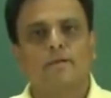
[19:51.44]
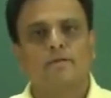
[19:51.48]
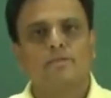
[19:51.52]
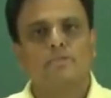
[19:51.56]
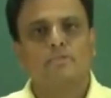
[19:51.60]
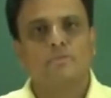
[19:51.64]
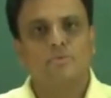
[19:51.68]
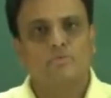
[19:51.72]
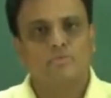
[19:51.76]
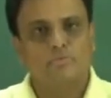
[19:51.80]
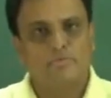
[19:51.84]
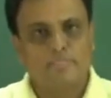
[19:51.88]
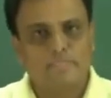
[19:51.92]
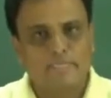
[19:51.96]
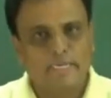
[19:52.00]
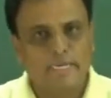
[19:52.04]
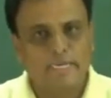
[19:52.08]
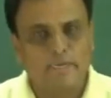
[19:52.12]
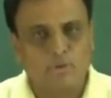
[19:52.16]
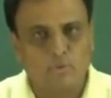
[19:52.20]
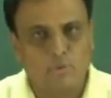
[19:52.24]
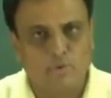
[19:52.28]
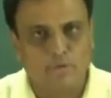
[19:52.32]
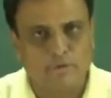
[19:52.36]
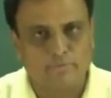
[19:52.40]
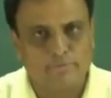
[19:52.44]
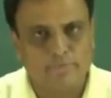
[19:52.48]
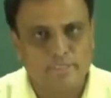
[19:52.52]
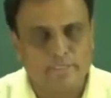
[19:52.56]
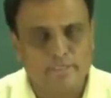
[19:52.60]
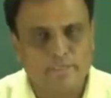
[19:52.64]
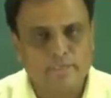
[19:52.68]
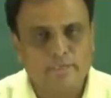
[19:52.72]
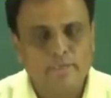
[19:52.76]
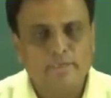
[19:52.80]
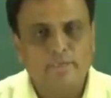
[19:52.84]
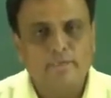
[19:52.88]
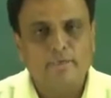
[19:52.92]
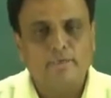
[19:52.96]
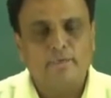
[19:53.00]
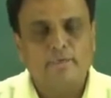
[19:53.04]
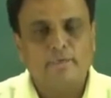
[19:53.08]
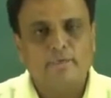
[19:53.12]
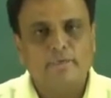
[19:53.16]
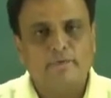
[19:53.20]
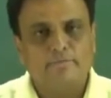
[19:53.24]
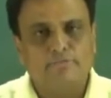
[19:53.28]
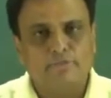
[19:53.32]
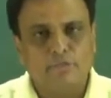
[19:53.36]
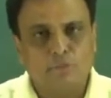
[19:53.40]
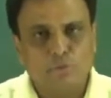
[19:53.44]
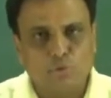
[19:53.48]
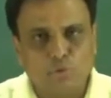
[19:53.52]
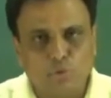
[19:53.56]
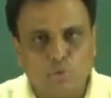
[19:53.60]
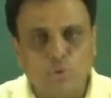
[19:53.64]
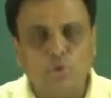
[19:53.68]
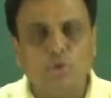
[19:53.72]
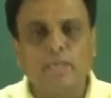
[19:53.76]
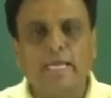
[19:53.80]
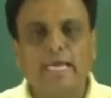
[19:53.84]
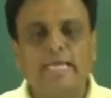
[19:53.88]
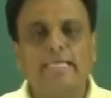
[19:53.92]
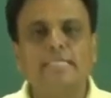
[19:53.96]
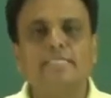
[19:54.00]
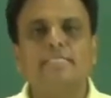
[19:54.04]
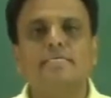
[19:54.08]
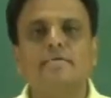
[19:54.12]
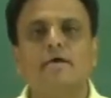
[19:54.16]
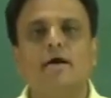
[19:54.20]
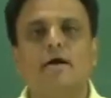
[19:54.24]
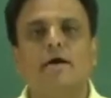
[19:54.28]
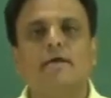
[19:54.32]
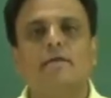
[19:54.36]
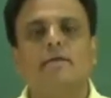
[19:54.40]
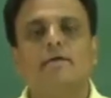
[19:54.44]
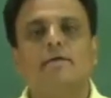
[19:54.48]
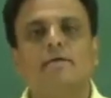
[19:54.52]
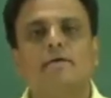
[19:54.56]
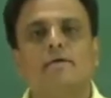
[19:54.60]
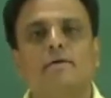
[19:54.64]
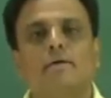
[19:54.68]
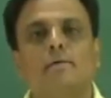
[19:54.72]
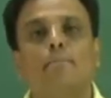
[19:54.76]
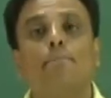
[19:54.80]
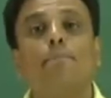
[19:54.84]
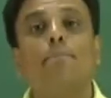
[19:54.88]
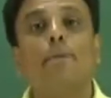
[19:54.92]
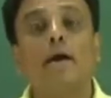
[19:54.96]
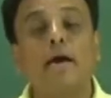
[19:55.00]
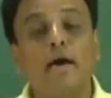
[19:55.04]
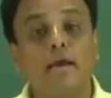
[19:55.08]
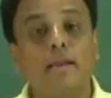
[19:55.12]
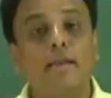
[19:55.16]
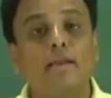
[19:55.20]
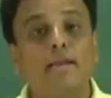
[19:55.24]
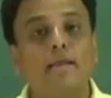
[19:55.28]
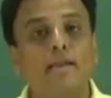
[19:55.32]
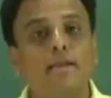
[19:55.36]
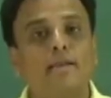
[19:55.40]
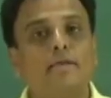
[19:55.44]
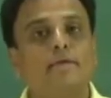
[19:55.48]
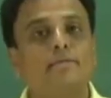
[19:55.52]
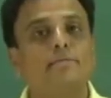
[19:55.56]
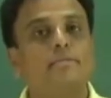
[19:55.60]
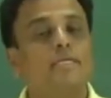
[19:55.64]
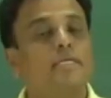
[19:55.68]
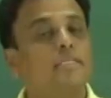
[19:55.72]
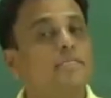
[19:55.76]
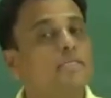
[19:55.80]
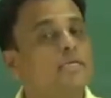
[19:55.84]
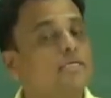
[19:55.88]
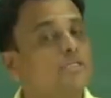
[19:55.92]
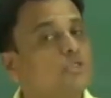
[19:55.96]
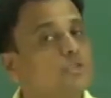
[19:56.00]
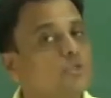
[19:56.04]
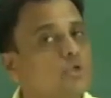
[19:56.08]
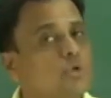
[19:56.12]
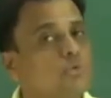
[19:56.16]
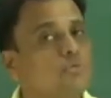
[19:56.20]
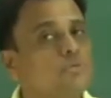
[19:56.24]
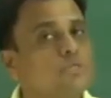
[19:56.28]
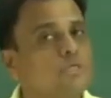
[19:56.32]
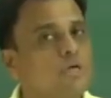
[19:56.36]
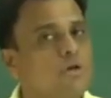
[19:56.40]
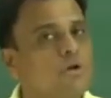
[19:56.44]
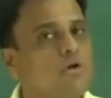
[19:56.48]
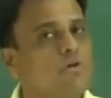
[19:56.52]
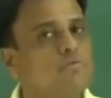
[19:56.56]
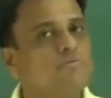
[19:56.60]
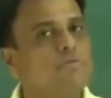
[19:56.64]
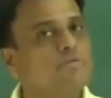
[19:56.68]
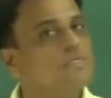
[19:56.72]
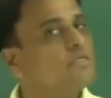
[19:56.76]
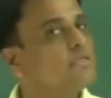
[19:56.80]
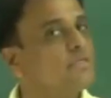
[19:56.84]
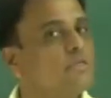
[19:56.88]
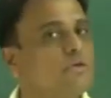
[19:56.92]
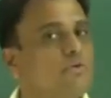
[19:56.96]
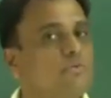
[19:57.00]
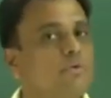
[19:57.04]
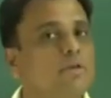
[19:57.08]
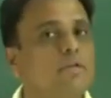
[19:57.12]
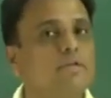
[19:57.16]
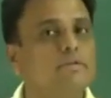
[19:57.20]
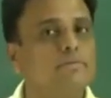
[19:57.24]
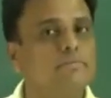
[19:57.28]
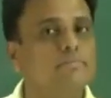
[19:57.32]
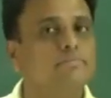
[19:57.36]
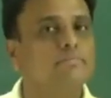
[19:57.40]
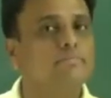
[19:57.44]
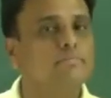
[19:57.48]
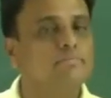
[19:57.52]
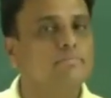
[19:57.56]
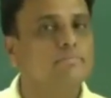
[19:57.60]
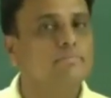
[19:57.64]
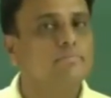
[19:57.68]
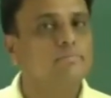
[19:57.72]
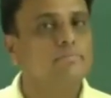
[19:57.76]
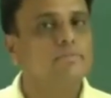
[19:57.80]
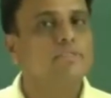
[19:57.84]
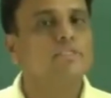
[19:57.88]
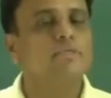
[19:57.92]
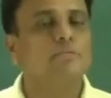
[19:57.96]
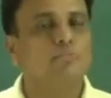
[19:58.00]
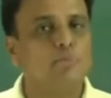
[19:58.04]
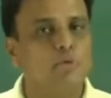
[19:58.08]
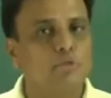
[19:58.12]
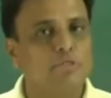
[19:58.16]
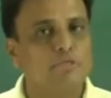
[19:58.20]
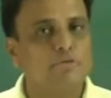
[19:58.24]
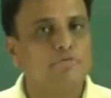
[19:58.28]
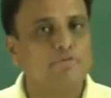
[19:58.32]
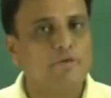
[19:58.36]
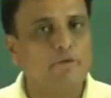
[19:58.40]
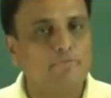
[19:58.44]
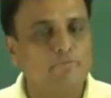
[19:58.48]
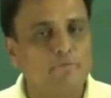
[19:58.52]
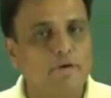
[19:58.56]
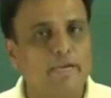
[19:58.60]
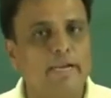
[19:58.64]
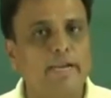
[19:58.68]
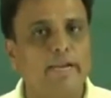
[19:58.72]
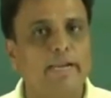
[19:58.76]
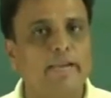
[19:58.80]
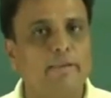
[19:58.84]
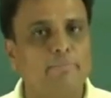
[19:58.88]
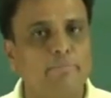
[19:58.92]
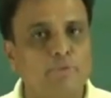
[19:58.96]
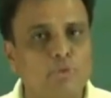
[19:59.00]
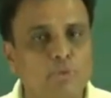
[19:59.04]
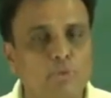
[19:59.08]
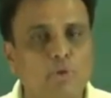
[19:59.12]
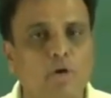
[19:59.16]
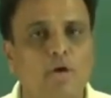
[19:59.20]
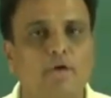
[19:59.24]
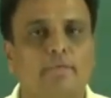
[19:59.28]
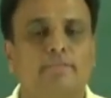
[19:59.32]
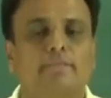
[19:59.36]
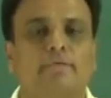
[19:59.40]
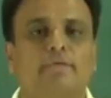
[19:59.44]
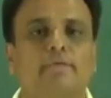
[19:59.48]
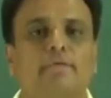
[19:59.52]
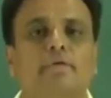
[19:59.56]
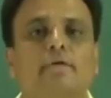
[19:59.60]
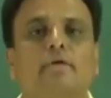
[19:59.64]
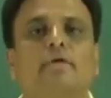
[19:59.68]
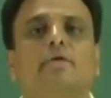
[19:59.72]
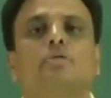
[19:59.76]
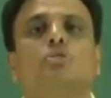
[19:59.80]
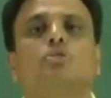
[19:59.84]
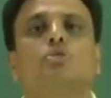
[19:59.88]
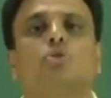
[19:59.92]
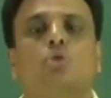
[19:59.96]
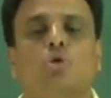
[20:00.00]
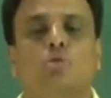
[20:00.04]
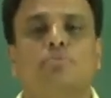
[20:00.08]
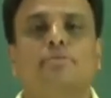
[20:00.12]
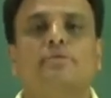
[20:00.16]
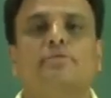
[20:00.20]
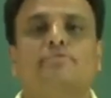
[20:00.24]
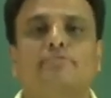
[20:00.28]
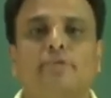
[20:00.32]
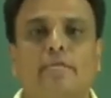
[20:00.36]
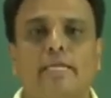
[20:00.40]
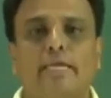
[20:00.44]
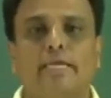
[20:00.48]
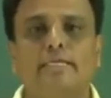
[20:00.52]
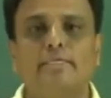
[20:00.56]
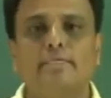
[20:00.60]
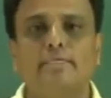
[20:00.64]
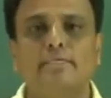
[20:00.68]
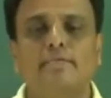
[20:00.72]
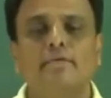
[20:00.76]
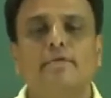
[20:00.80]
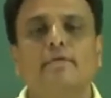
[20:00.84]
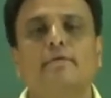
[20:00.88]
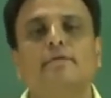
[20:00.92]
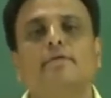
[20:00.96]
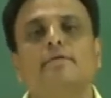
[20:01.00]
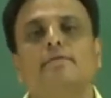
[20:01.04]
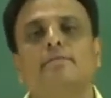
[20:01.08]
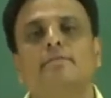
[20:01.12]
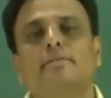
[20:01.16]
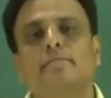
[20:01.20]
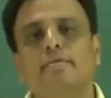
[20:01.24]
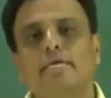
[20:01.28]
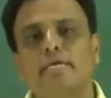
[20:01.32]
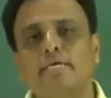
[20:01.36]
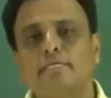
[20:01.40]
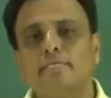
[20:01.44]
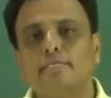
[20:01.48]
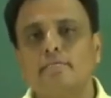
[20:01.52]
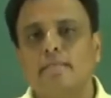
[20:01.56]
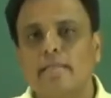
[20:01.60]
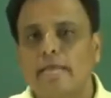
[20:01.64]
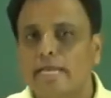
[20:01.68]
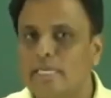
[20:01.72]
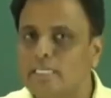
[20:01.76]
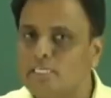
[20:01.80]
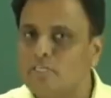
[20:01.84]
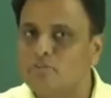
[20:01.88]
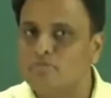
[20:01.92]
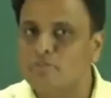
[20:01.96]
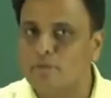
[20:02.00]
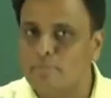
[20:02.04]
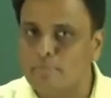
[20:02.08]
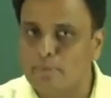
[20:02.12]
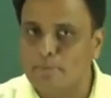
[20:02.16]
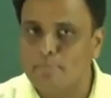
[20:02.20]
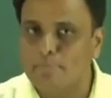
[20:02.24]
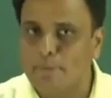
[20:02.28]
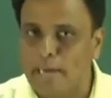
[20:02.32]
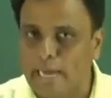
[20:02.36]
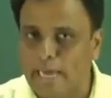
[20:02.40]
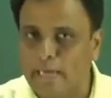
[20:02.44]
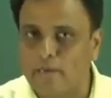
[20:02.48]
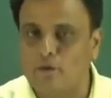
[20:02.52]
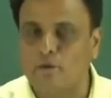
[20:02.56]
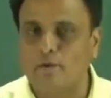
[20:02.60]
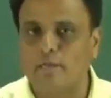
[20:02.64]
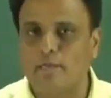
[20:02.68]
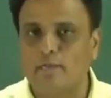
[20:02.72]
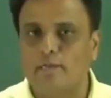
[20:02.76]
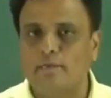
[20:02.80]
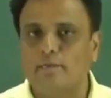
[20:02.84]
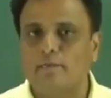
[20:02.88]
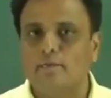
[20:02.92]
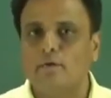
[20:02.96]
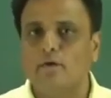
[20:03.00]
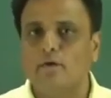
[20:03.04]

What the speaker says: So once again note down this, if the two lines are parallel, then their slopes are always equal. Suppose if M1 and M2 are the slopes of the lines. These lines will be parallel